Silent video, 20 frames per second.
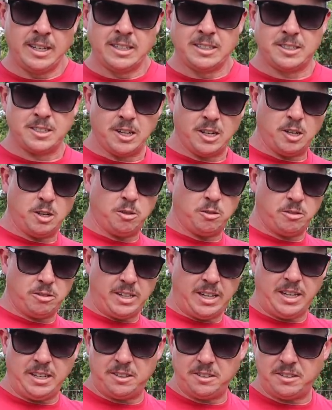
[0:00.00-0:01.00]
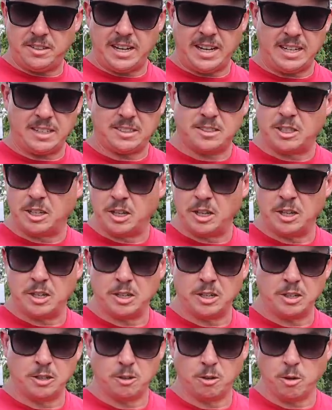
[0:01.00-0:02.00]
So either that's
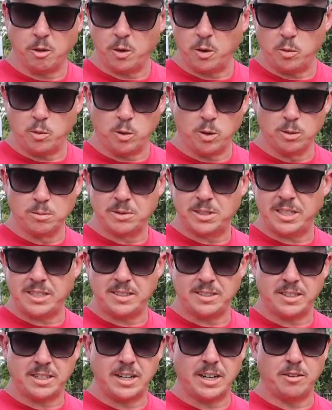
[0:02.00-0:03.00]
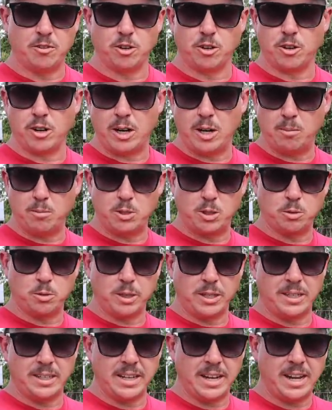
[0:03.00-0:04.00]
growing a warm season cover crop
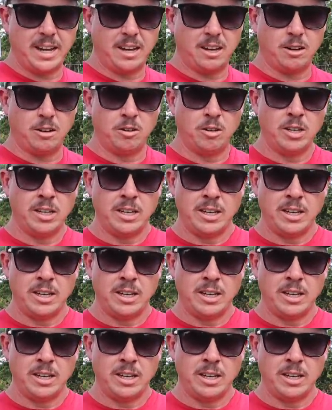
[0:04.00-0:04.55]
between now